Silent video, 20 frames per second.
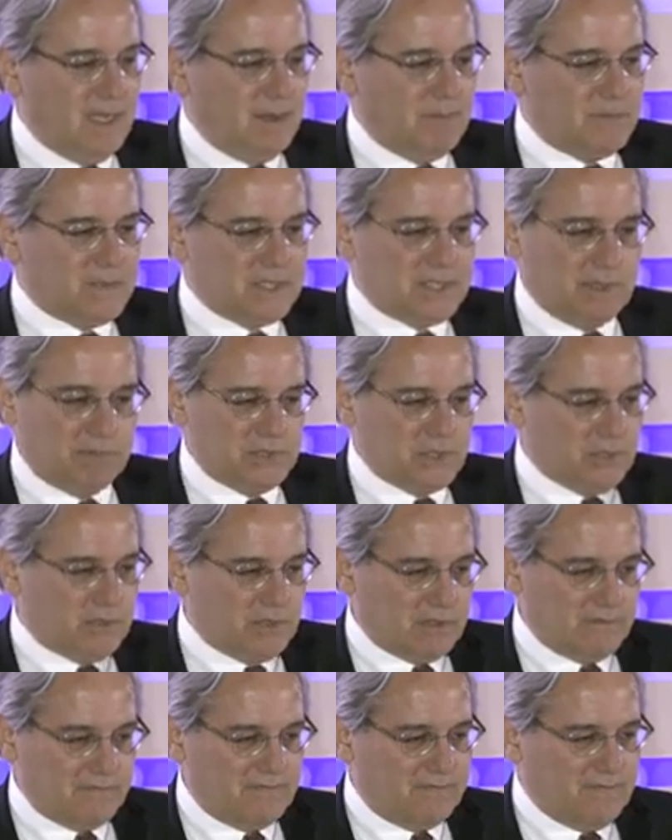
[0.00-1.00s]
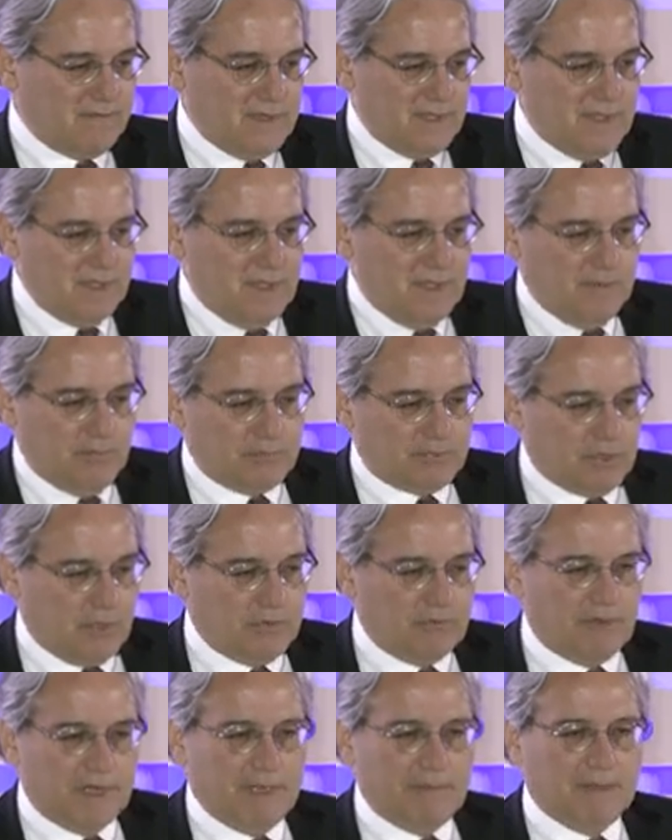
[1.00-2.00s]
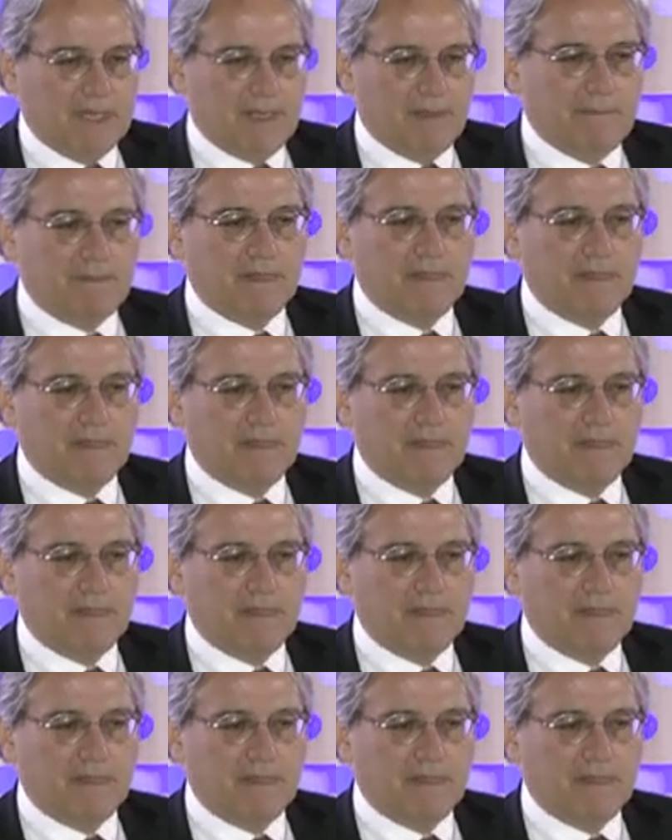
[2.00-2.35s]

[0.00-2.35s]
some sort of programming